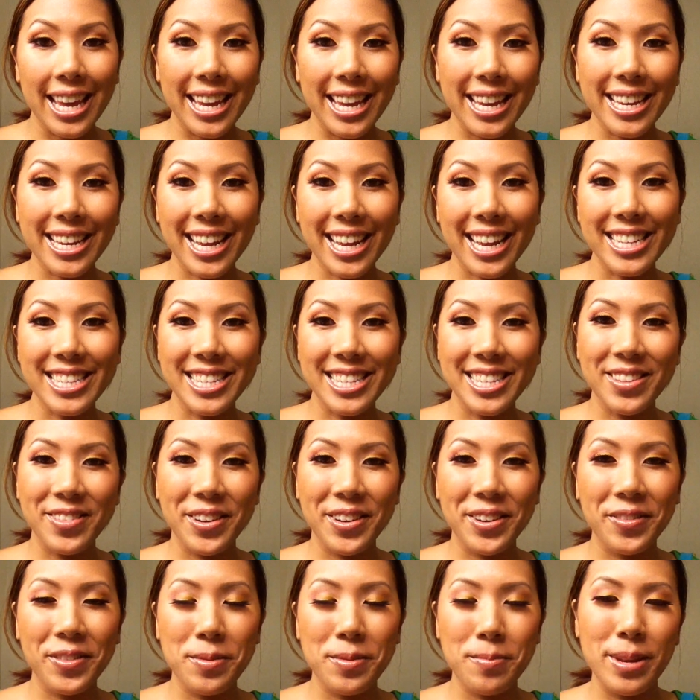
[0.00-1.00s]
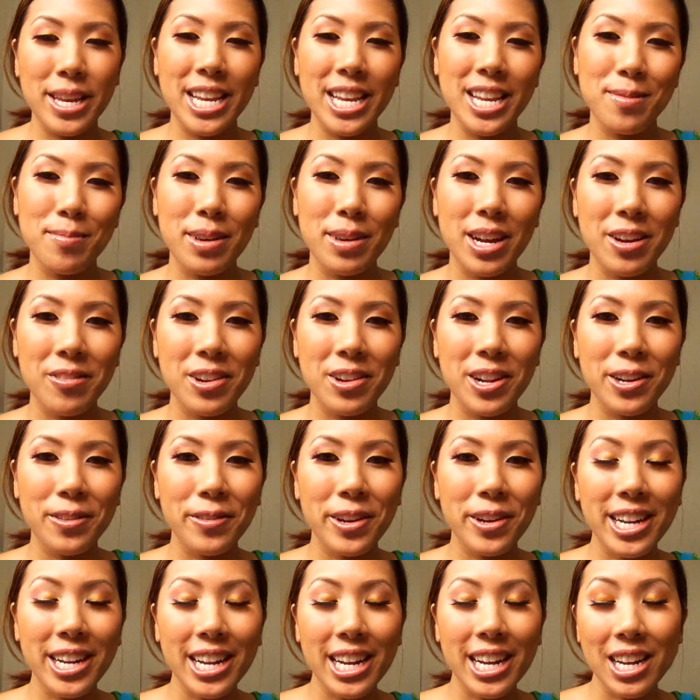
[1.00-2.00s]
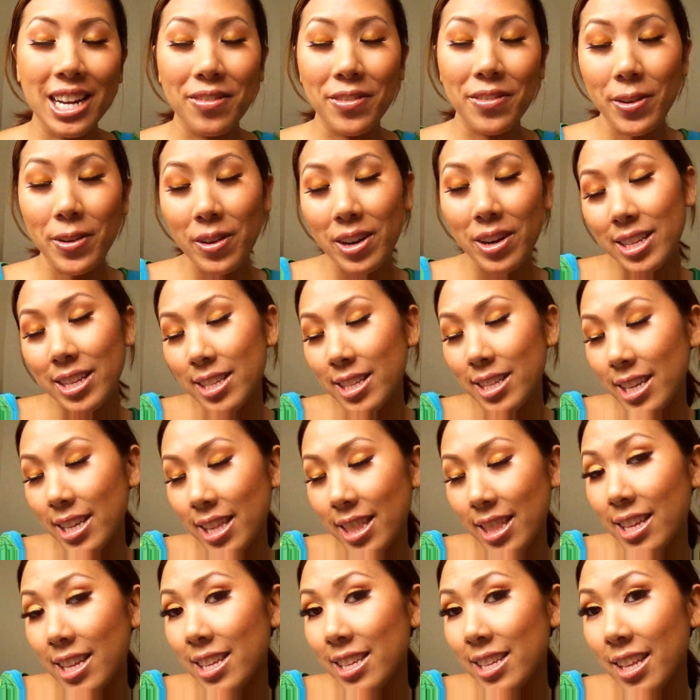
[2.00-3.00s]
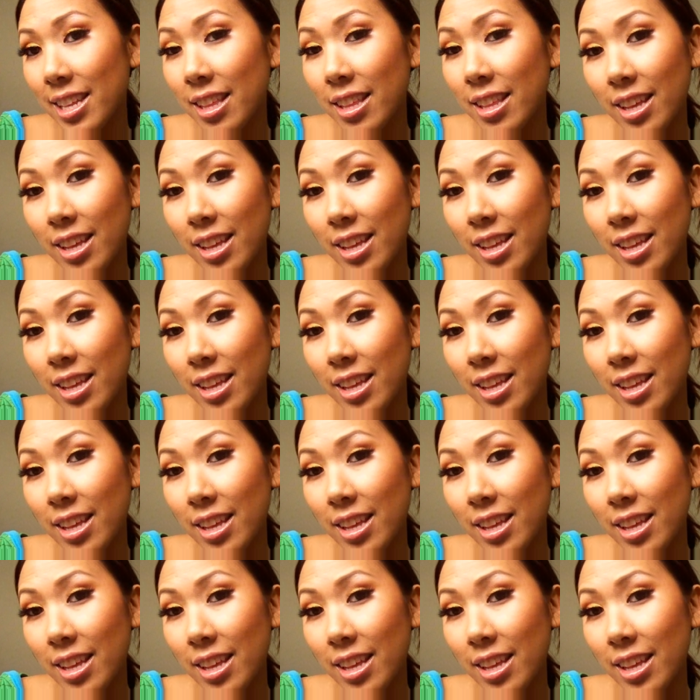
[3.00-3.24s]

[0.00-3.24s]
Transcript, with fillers: Hey guys, it's Ren from Makeup by Ren Ren, and if you want to see this